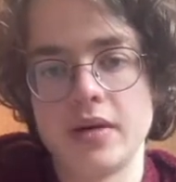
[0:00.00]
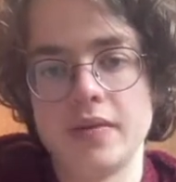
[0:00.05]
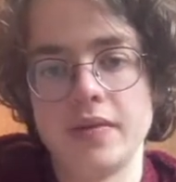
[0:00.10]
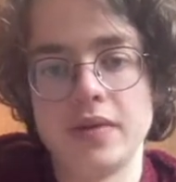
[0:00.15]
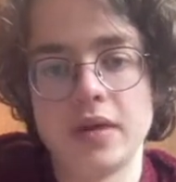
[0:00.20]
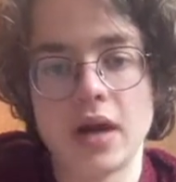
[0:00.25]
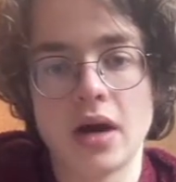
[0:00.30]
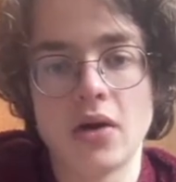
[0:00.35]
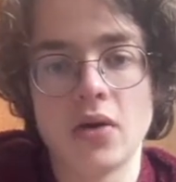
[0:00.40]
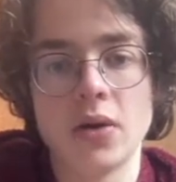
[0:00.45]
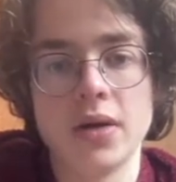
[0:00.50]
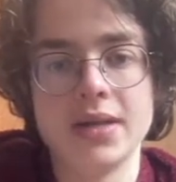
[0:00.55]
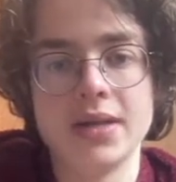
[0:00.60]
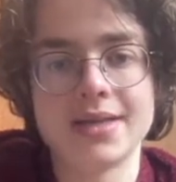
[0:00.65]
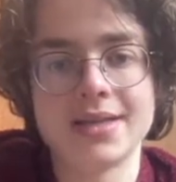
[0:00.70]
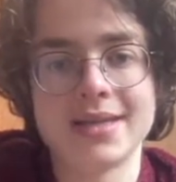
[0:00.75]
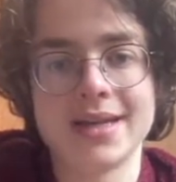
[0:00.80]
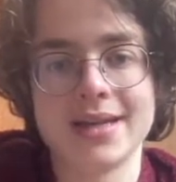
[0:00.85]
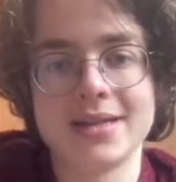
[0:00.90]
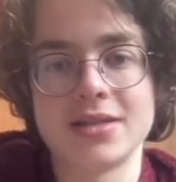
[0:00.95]
Now he
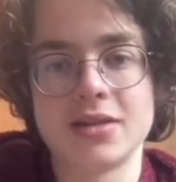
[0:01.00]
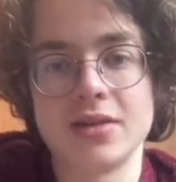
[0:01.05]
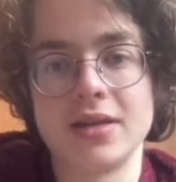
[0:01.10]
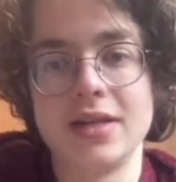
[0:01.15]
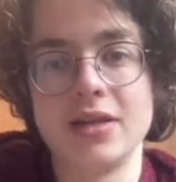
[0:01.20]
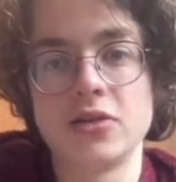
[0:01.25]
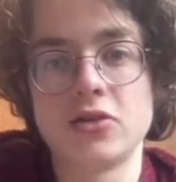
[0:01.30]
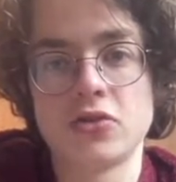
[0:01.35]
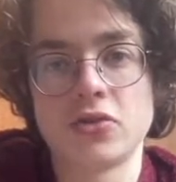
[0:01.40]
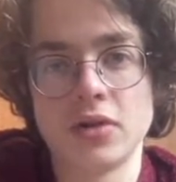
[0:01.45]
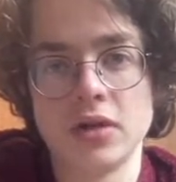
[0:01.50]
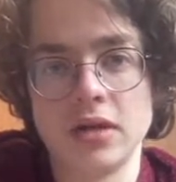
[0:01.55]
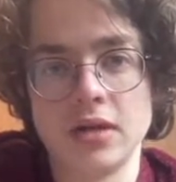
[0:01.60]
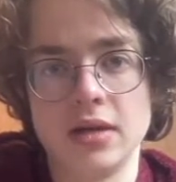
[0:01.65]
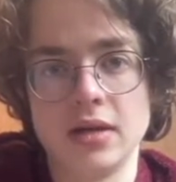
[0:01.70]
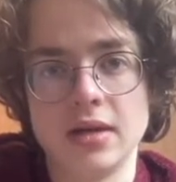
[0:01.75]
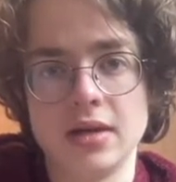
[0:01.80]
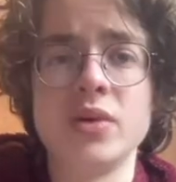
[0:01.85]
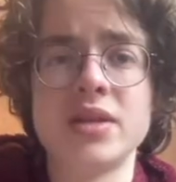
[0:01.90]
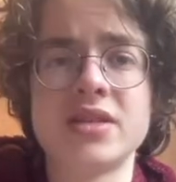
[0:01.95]
stands on e3.
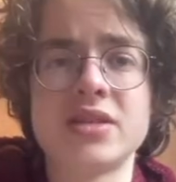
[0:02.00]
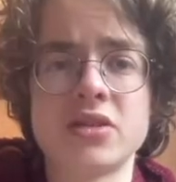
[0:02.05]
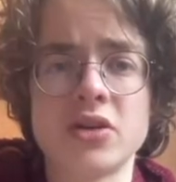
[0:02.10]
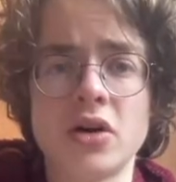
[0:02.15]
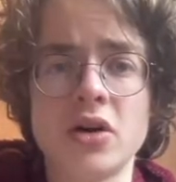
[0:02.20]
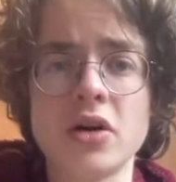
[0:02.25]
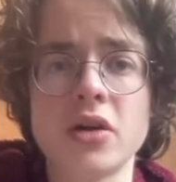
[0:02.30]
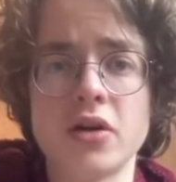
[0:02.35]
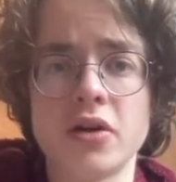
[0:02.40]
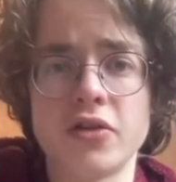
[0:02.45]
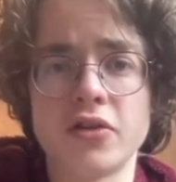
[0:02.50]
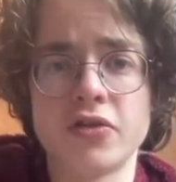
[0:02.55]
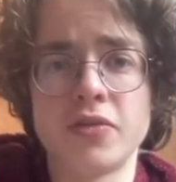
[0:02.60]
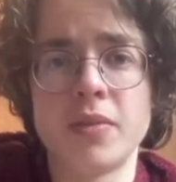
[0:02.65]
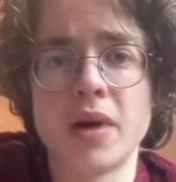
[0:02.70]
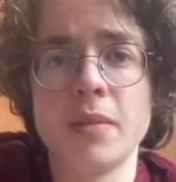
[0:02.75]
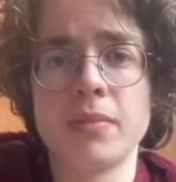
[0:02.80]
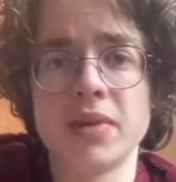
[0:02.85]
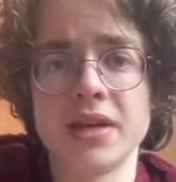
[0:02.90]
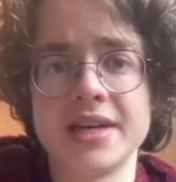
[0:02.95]
We start off
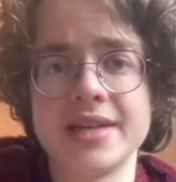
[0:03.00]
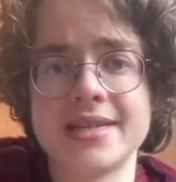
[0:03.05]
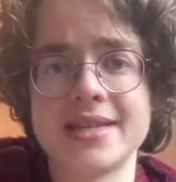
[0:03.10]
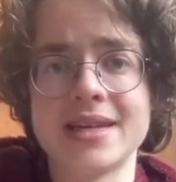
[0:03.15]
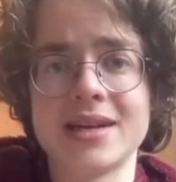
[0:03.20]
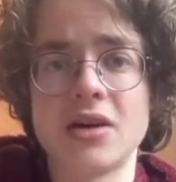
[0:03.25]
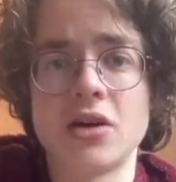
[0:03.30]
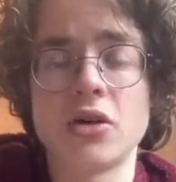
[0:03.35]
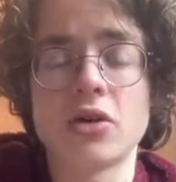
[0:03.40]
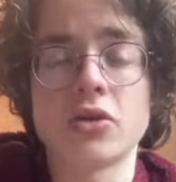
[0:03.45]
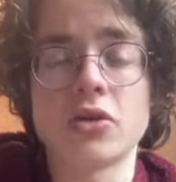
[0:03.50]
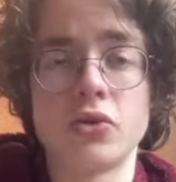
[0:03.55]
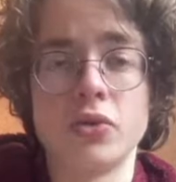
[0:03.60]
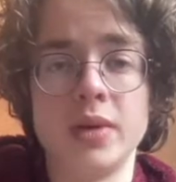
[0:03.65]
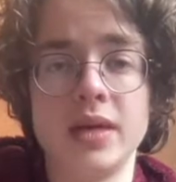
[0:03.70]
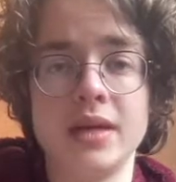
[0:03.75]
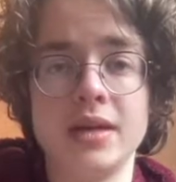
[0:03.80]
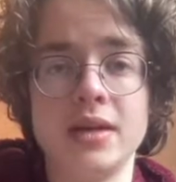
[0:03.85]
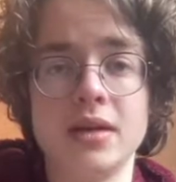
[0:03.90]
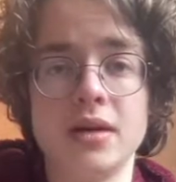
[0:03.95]
by placing our
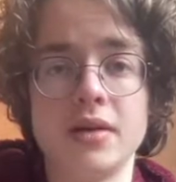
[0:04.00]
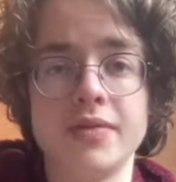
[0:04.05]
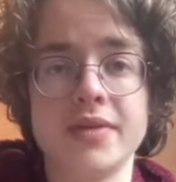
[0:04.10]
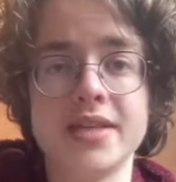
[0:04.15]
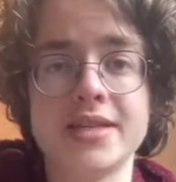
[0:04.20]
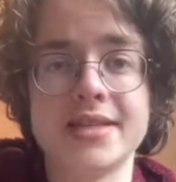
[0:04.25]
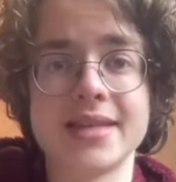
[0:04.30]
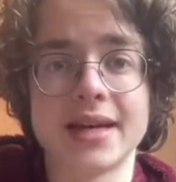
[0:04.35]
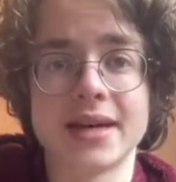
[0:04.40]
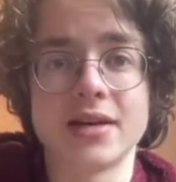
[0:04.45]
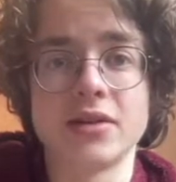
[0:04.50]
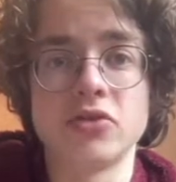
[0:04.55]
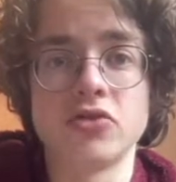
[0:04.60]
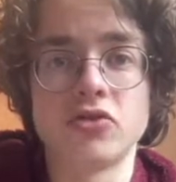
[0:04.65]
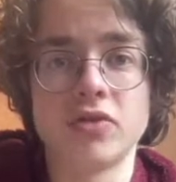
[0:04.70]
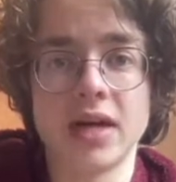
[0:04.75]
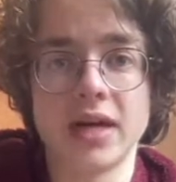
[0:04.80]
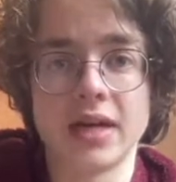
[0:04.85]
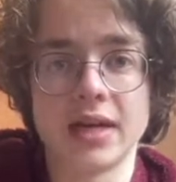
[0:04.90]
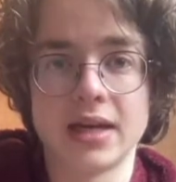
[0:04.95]
queen on the second
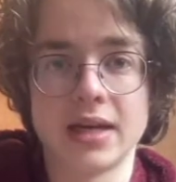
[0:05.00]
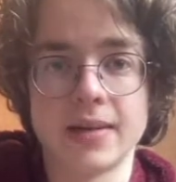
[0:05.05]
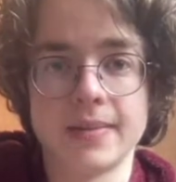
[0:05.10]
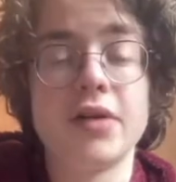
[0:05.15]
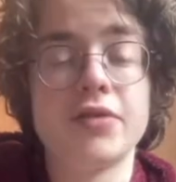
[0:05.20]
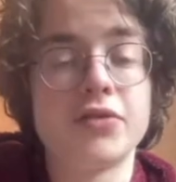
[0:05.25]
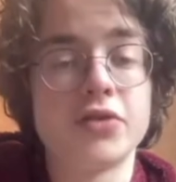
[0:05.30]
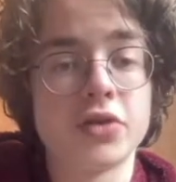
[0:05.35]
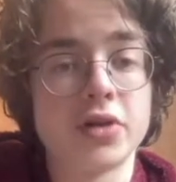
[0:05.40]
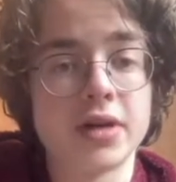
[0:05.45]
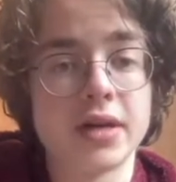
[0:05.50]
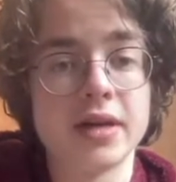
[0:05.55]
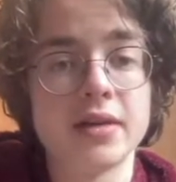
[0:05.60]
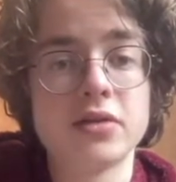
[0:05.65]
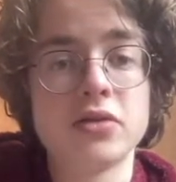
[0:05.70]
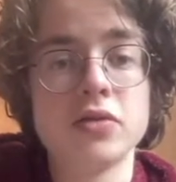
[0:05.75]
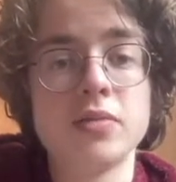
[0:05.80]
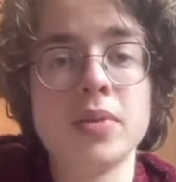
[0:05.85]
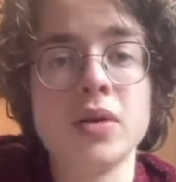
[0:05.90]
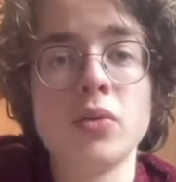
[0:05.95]
rank. After king
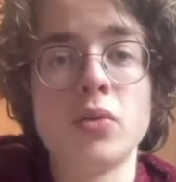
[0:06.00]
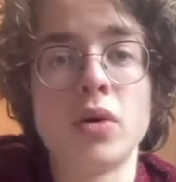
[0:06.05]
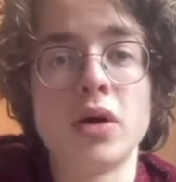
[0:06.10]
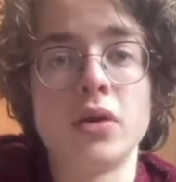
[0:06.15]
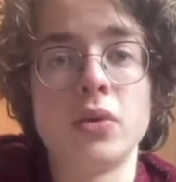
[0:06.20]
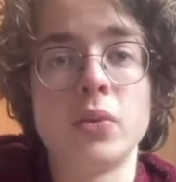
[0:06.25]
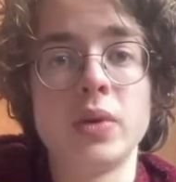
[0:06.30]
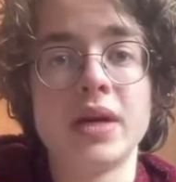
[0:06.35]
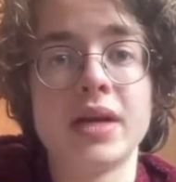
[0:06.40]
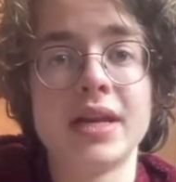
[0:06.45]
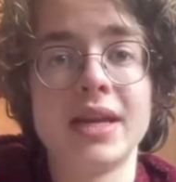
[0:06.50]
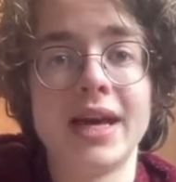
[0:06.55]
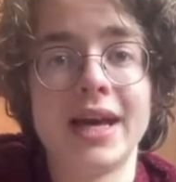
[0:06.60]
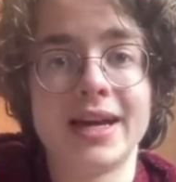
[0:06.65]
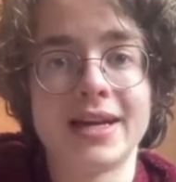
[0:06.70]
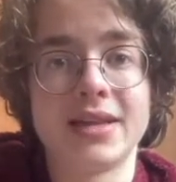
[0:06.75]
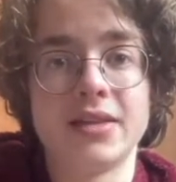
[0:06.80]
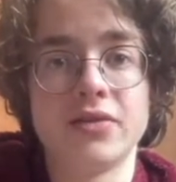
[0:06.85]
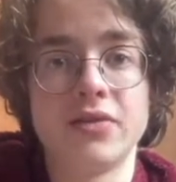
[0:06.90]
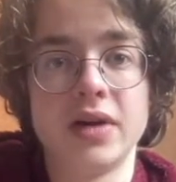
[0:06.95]
to b1 we can
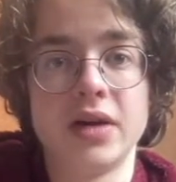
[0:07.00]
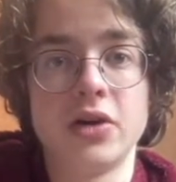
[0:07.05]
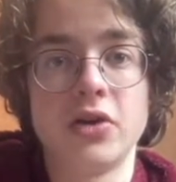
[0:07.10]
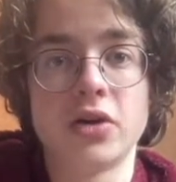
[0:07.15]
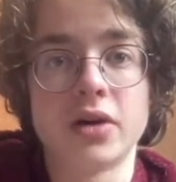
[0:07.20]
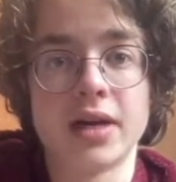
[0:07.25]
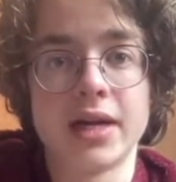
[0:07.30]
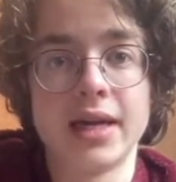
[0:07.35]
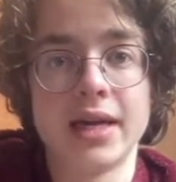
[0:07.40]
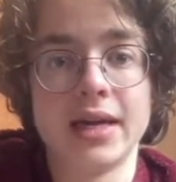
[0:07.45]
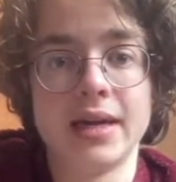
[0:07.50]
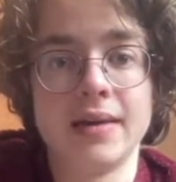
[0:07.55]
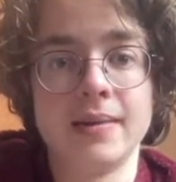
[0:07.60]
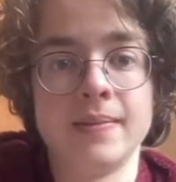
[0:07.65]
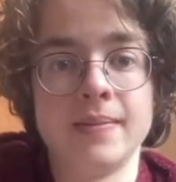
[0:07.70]
activate our king.